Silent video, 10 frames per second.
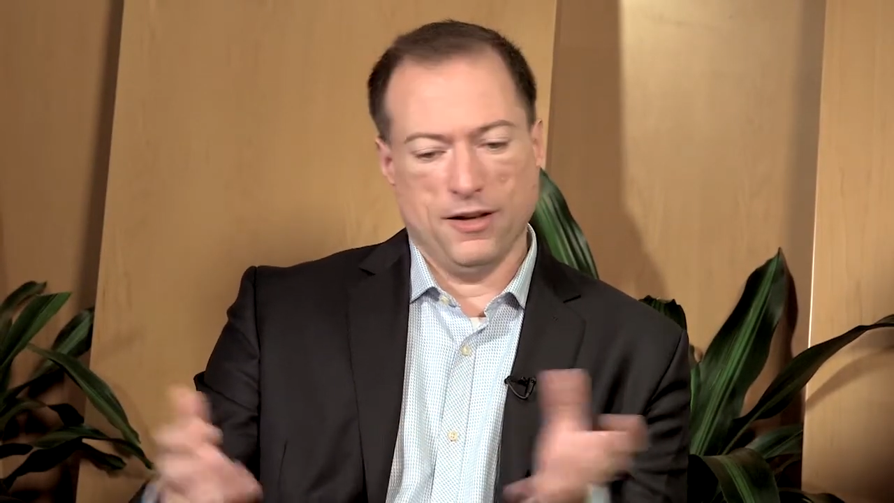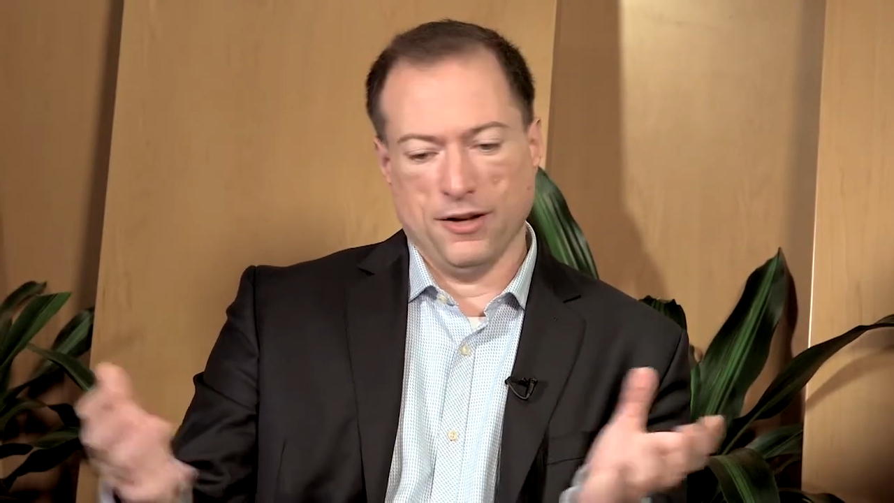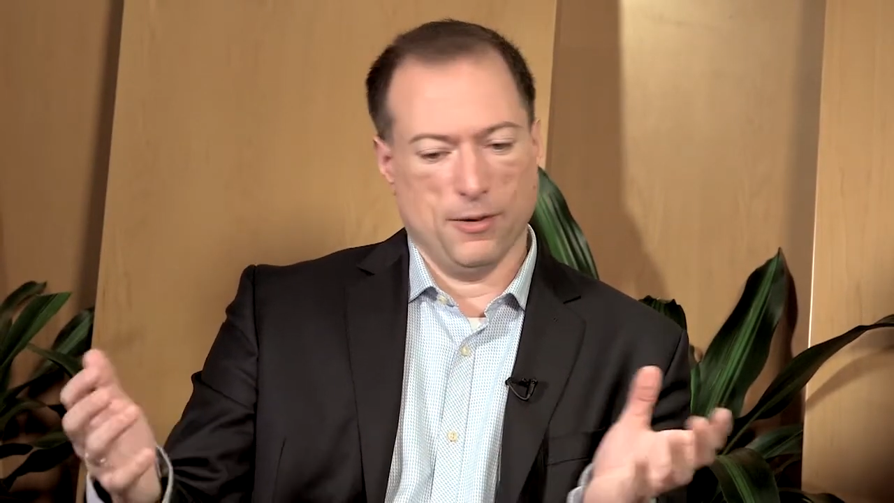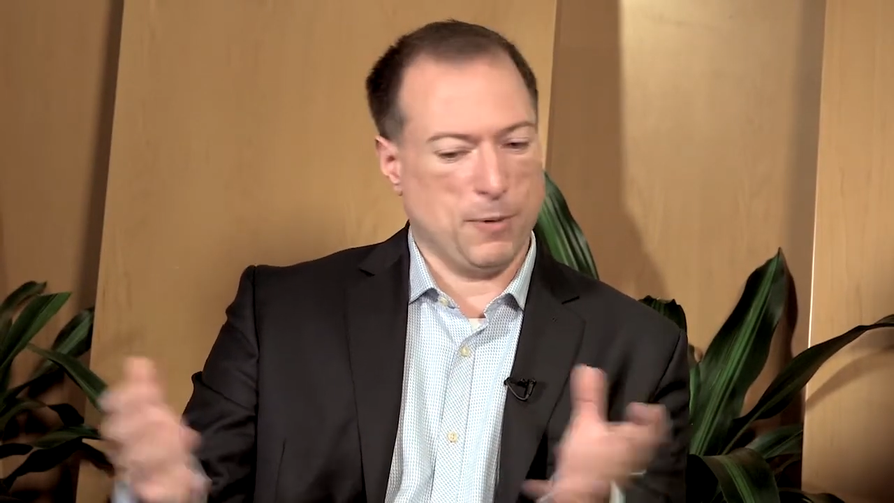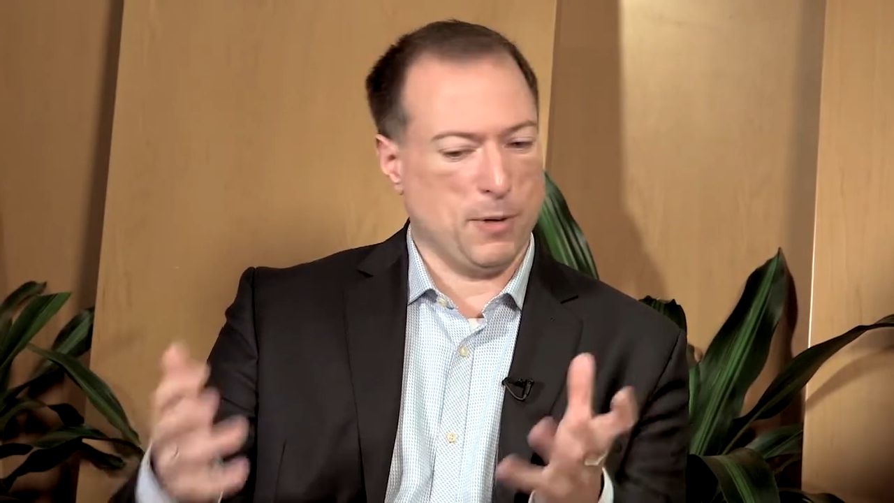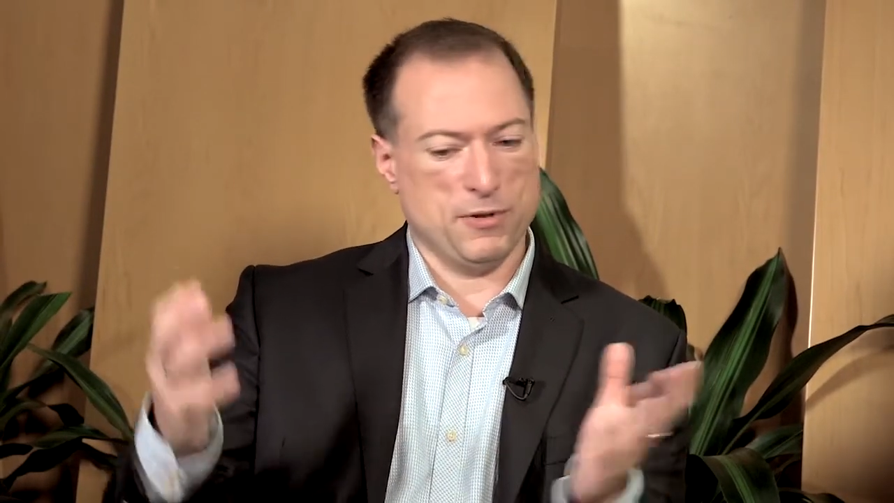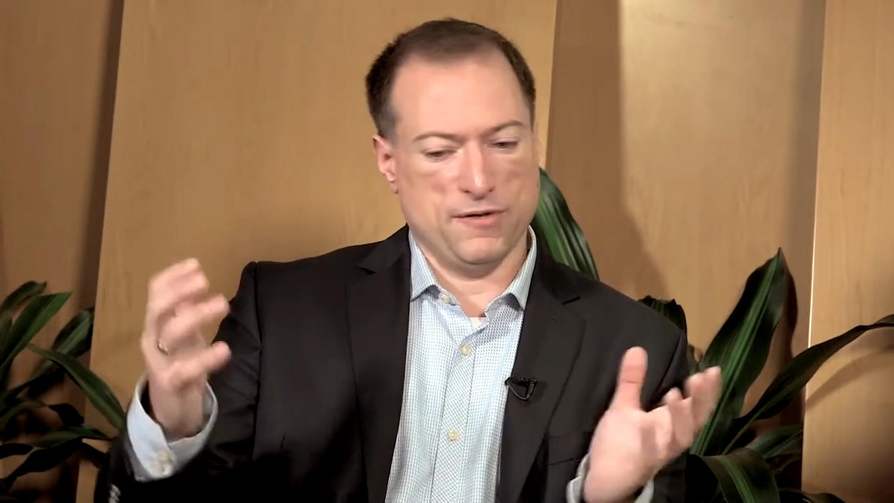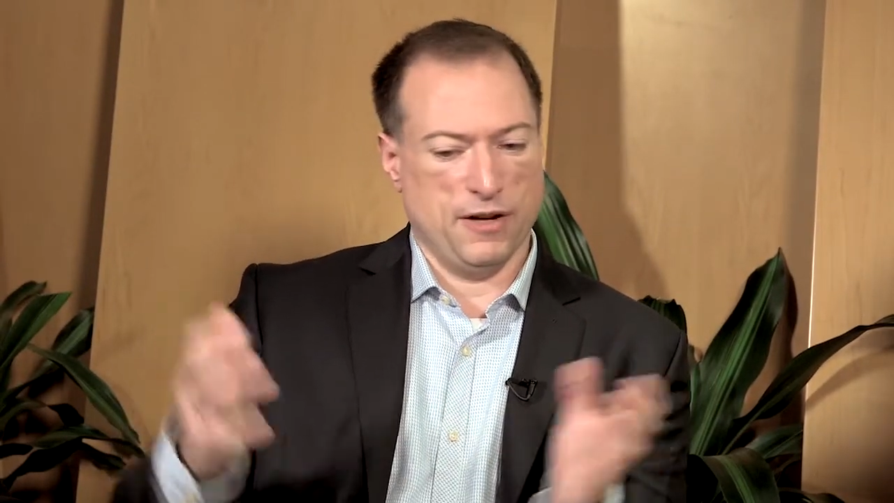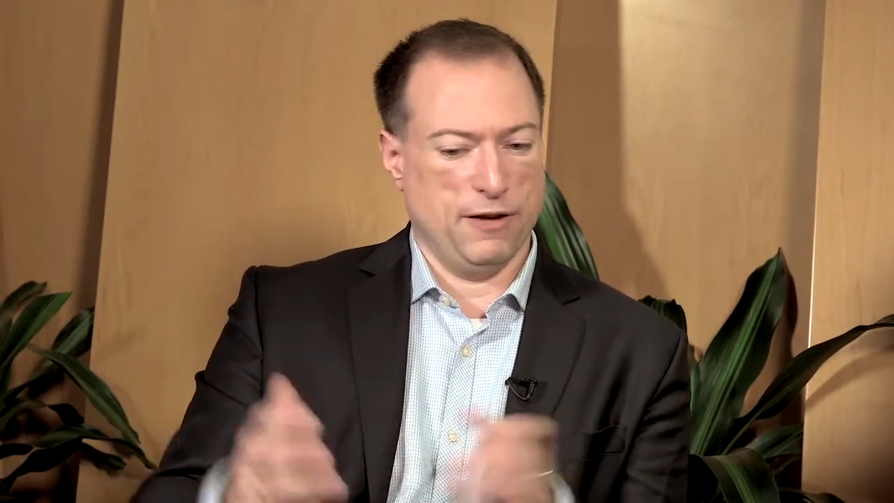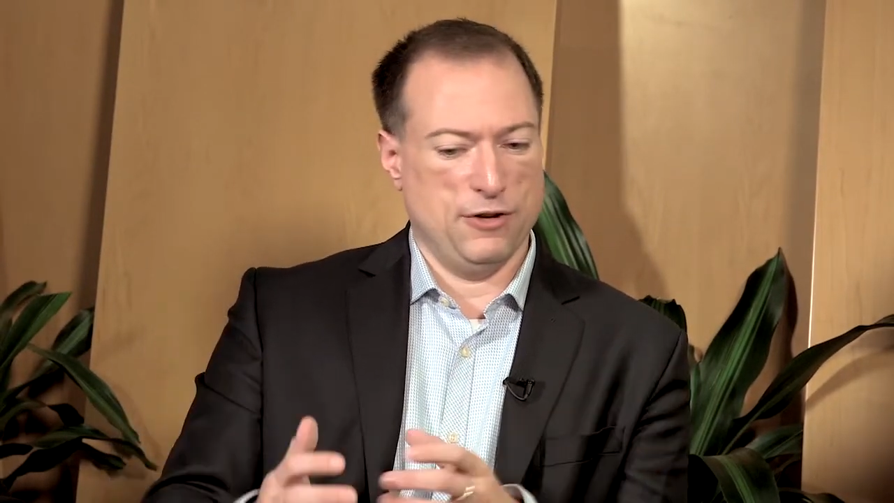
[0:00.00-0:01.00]
The purpose of
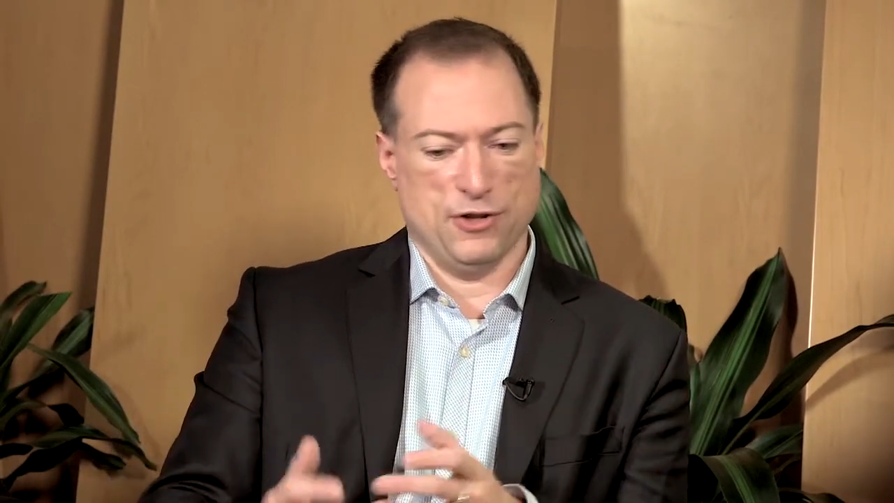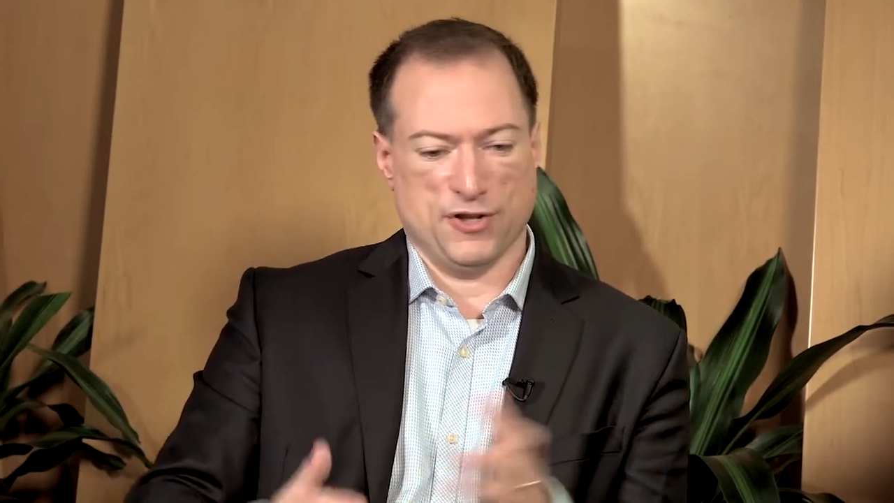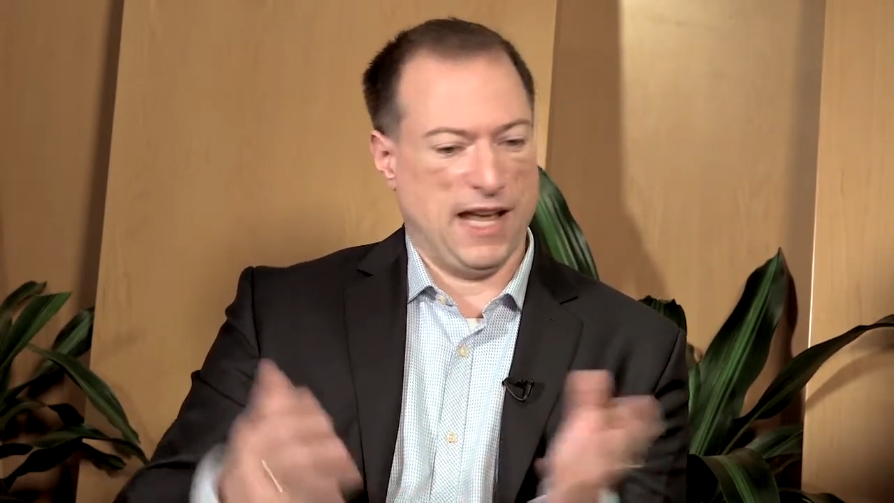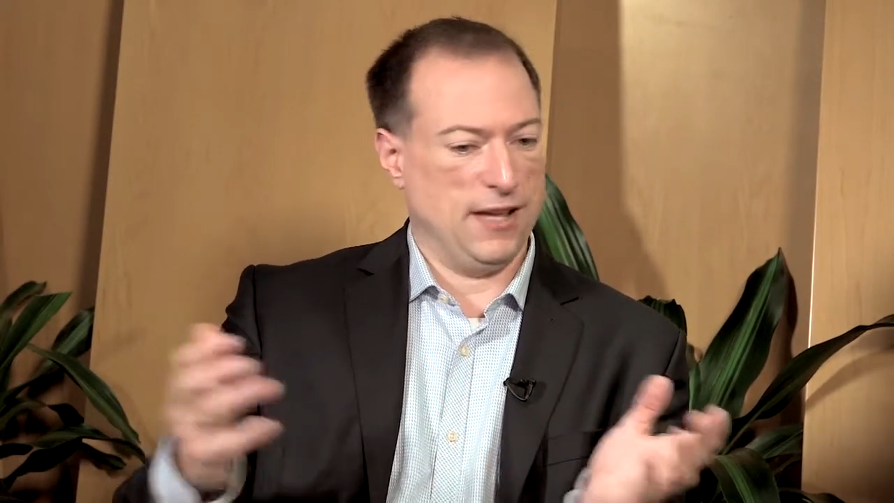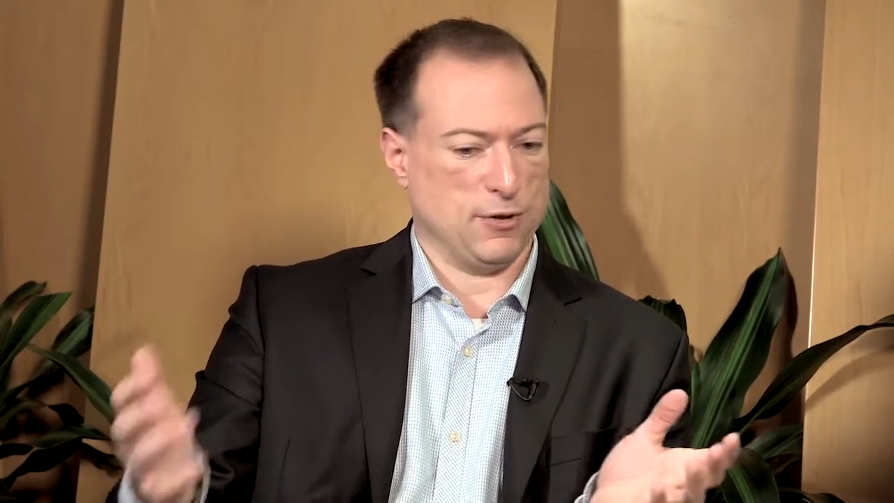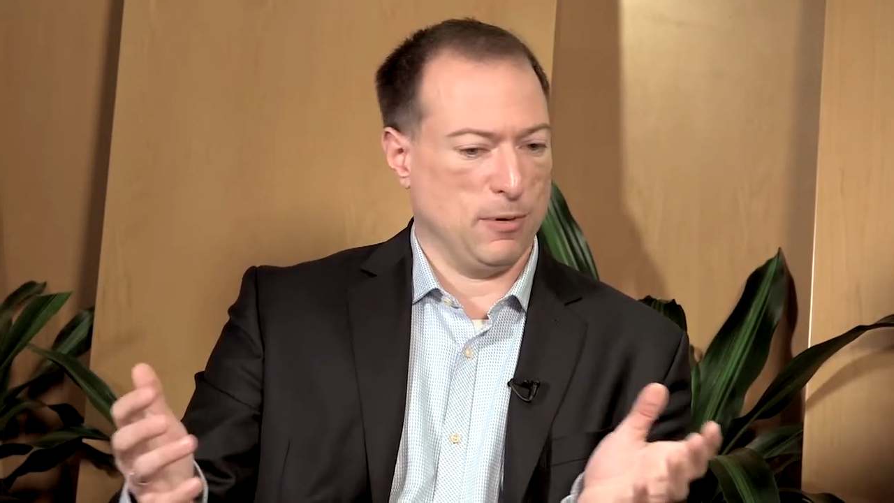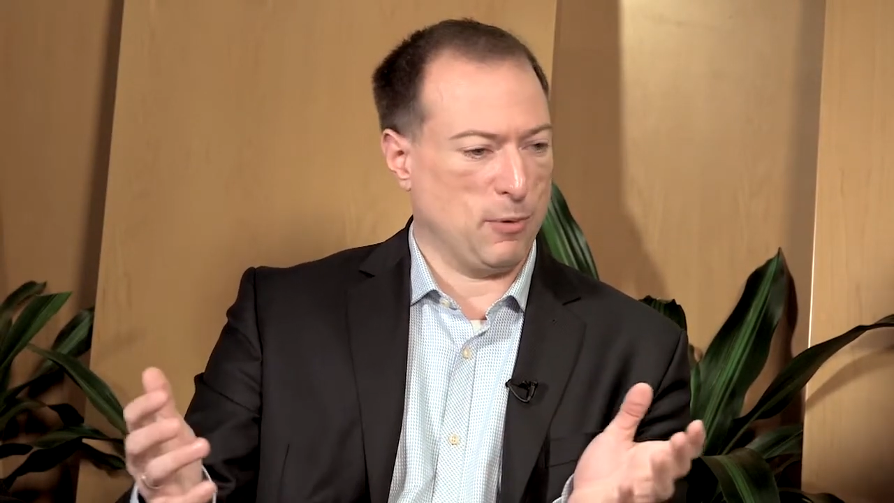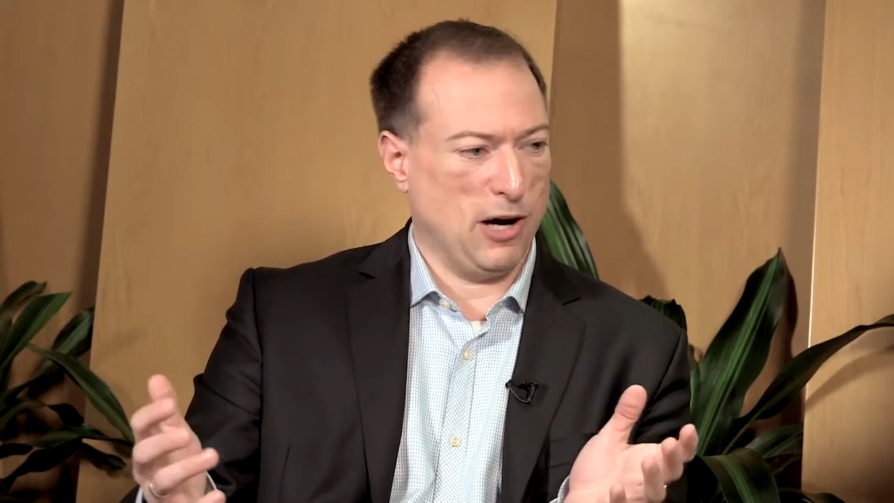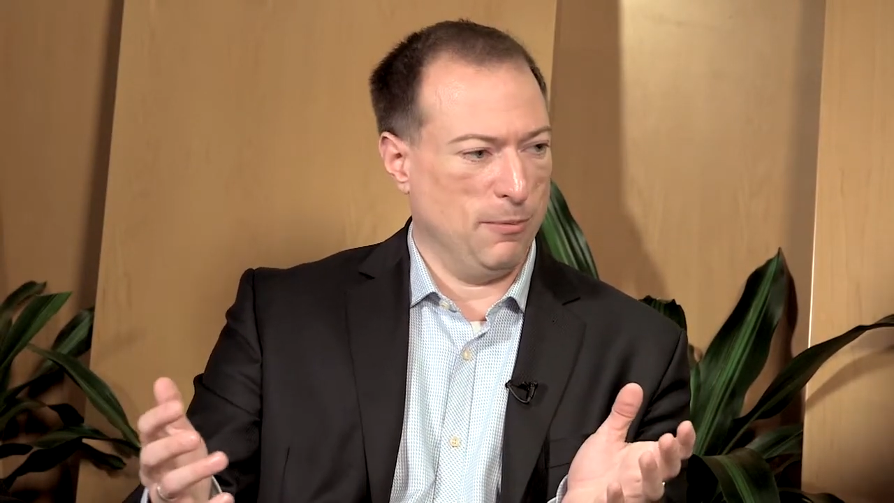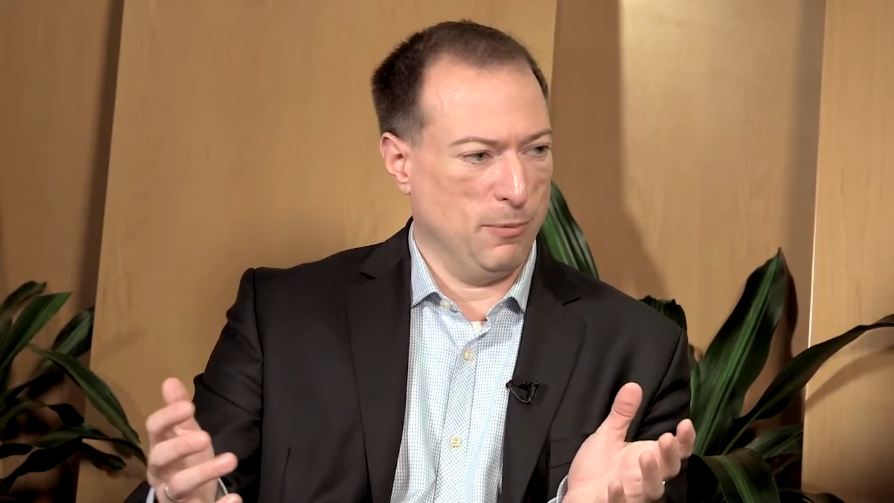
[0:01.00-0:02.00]
innovation is to answer a
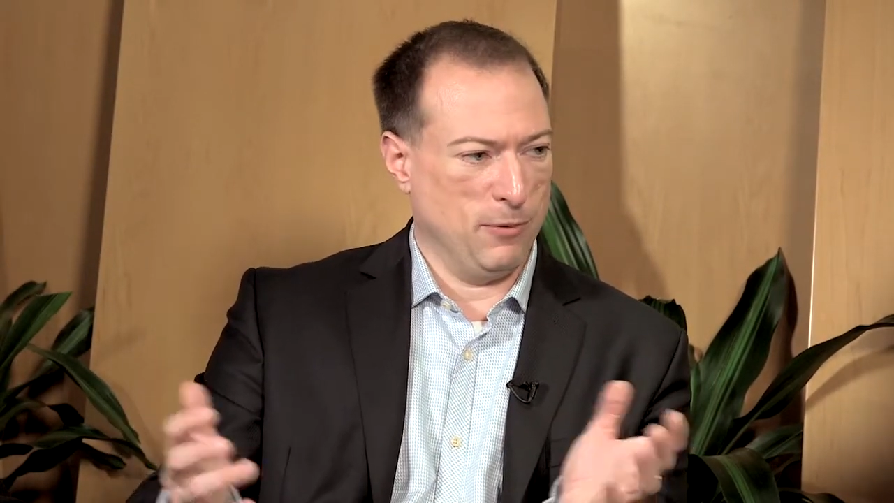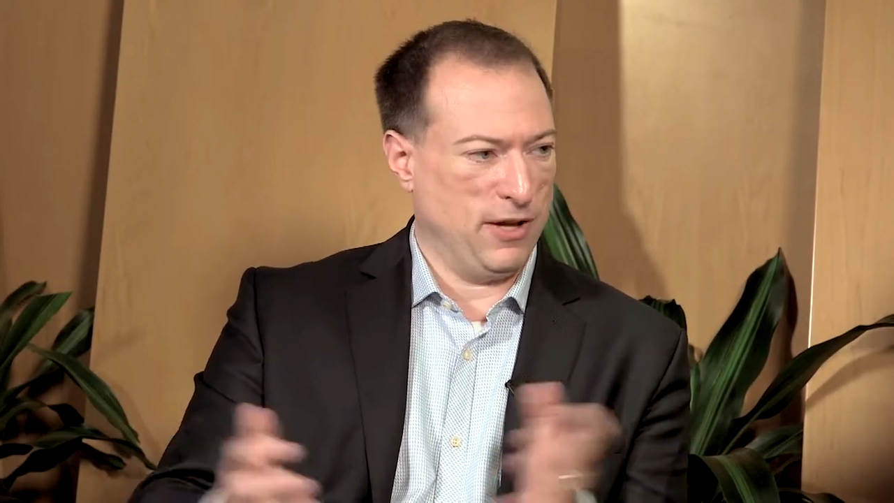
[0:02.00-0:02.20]
problem,